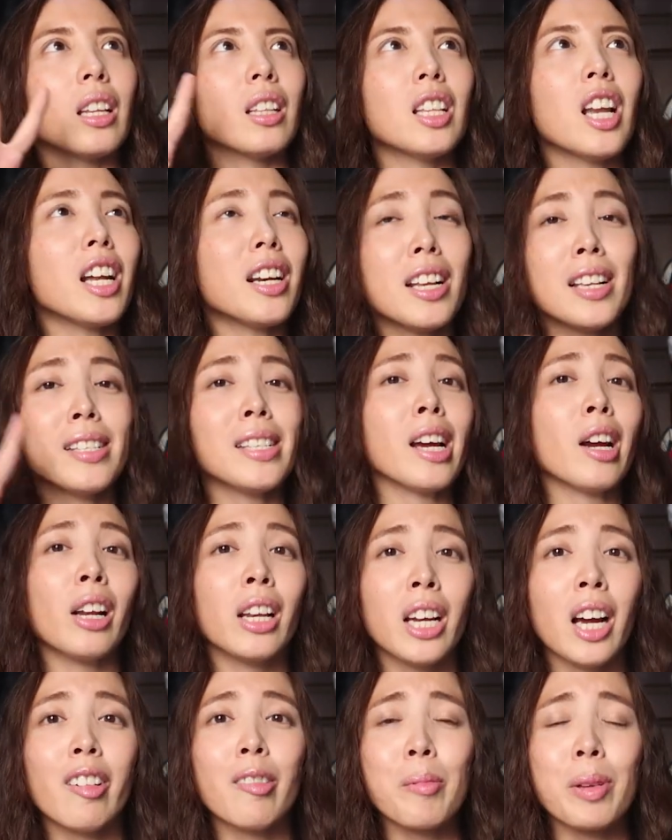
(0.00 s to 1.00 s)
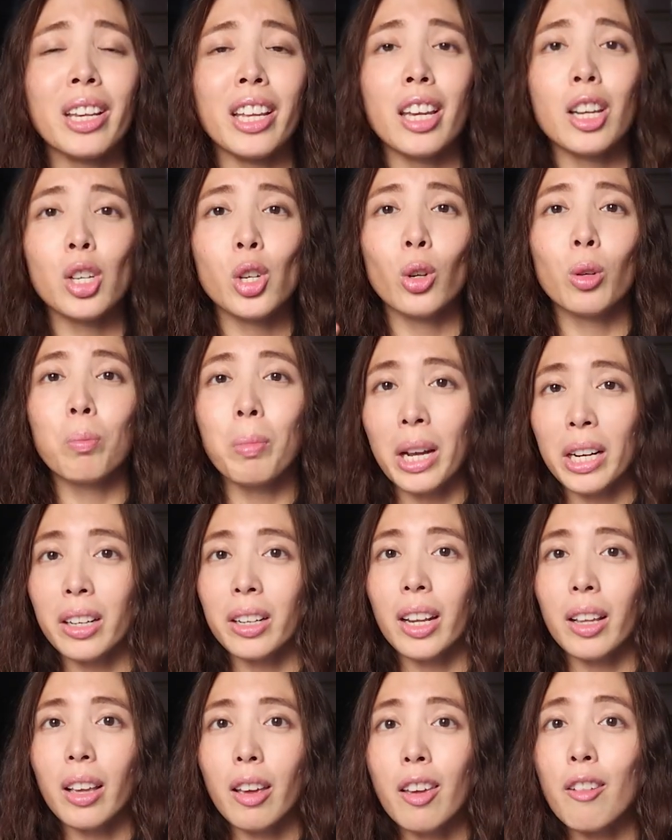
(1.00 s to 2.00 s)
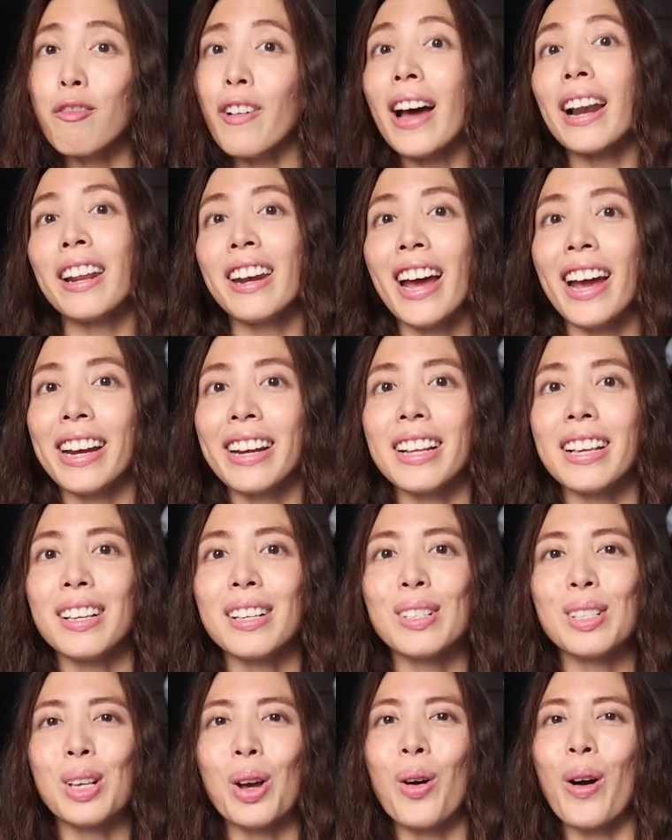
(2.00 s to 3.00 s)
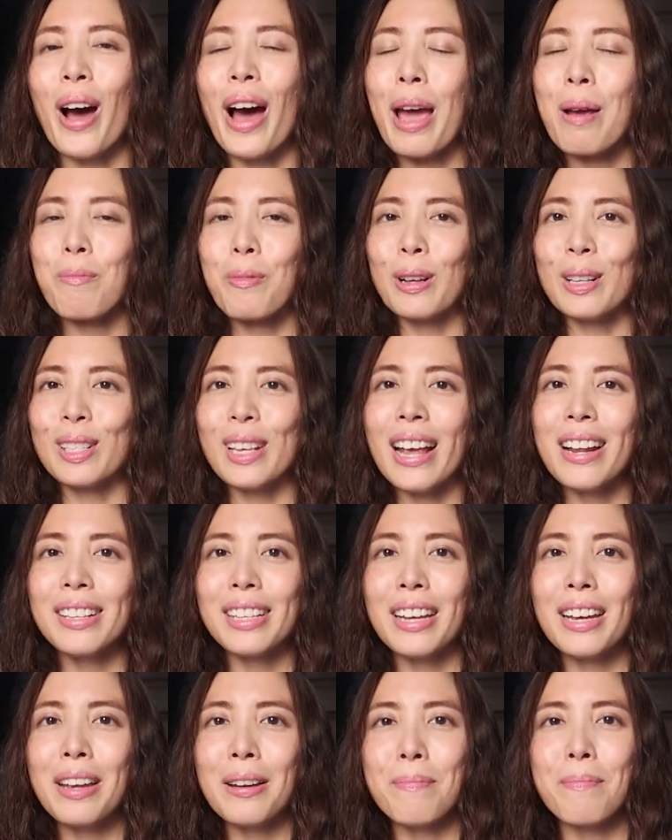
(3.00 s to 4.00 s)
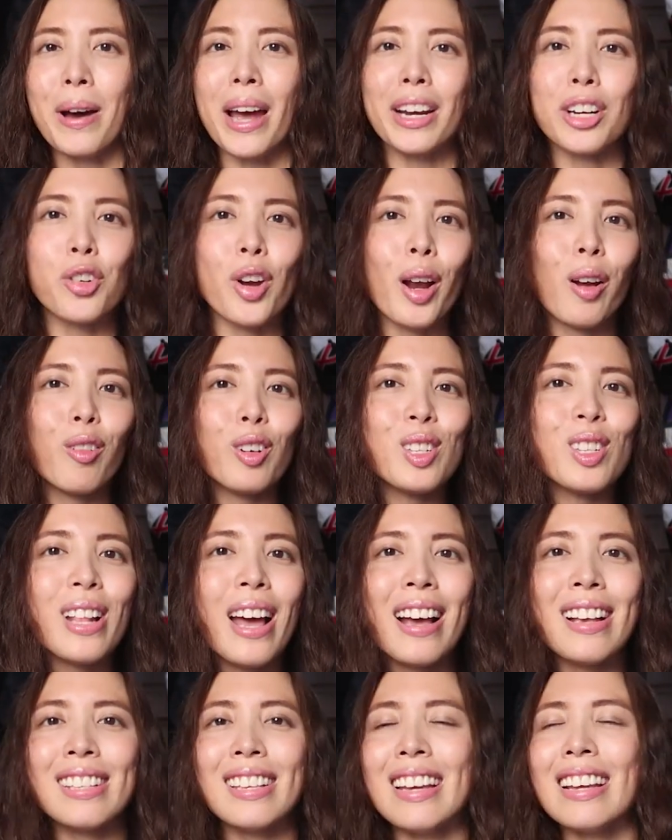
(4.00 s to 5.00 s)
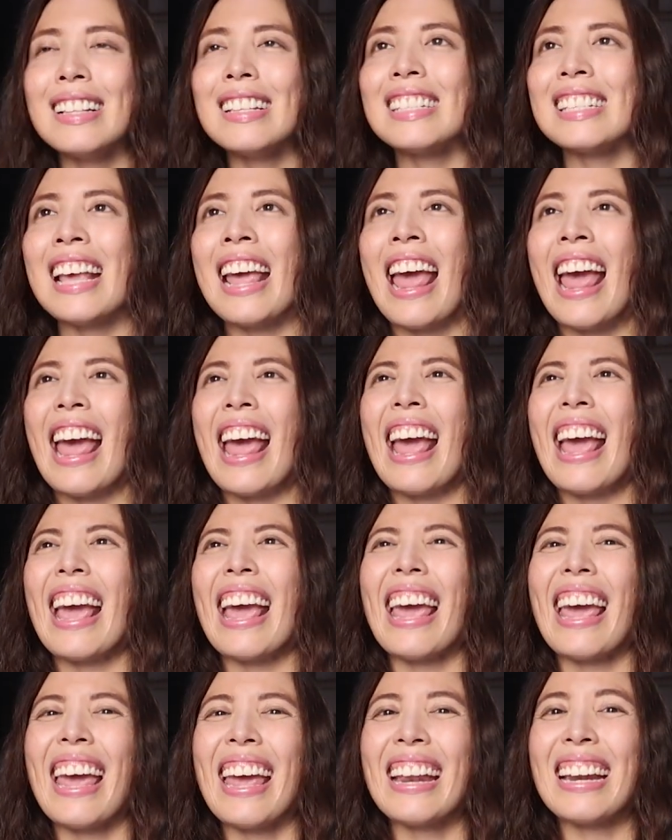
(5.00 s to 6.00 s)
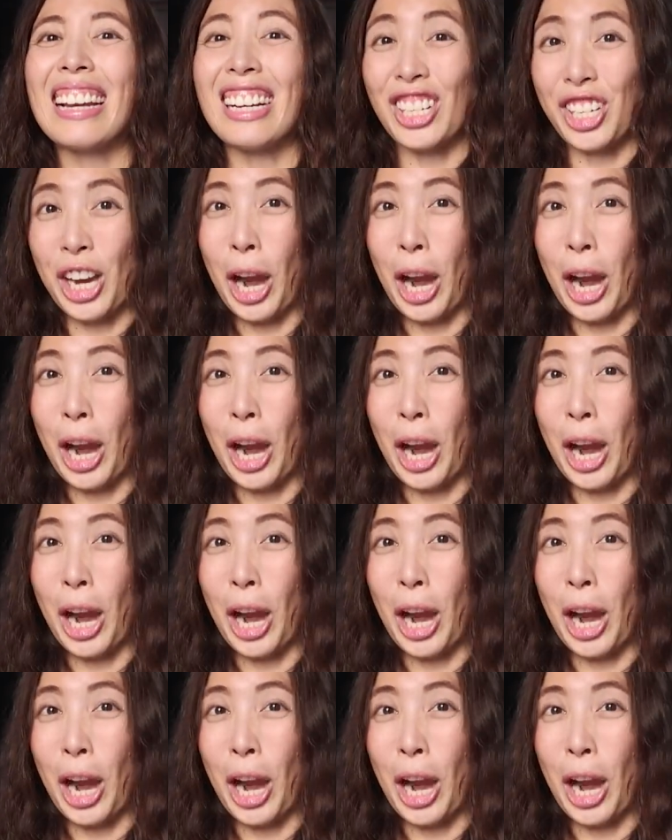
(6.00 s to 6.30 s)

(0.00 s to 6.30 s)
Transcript: not necessarily government issued but a valid I D. So I presented my driver's license and a